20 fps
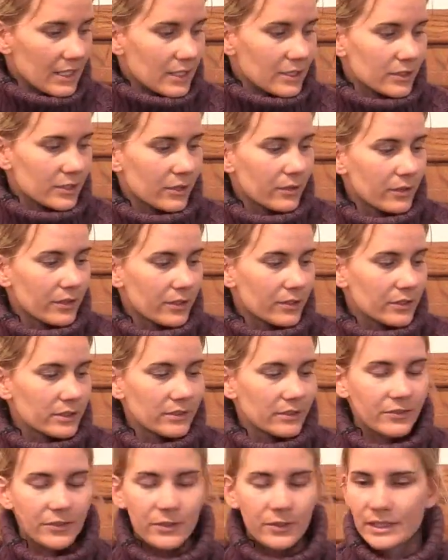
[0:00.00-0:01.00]
So there's
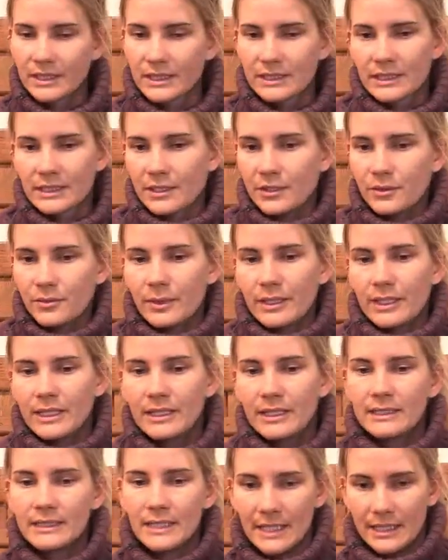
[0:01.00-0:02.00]
a few things that you want
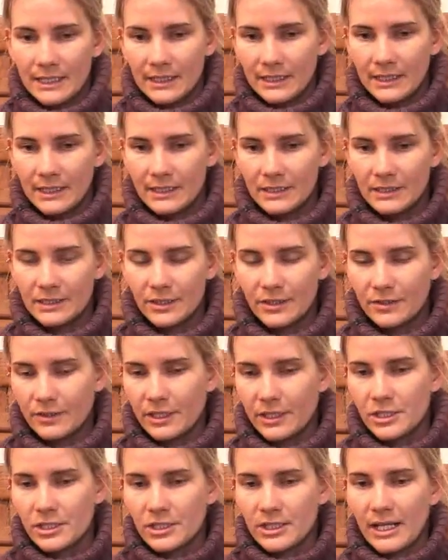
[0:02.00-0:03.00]
to take into
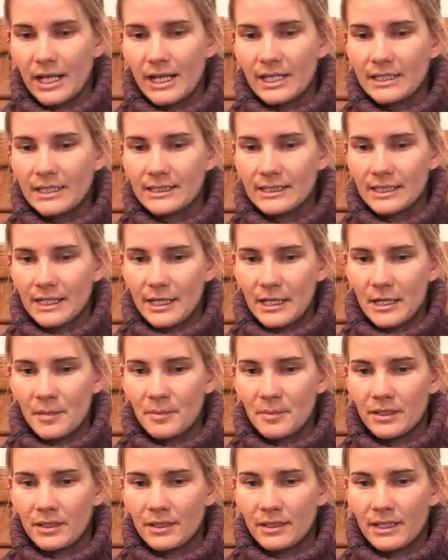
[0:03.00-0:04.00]
consideration anytime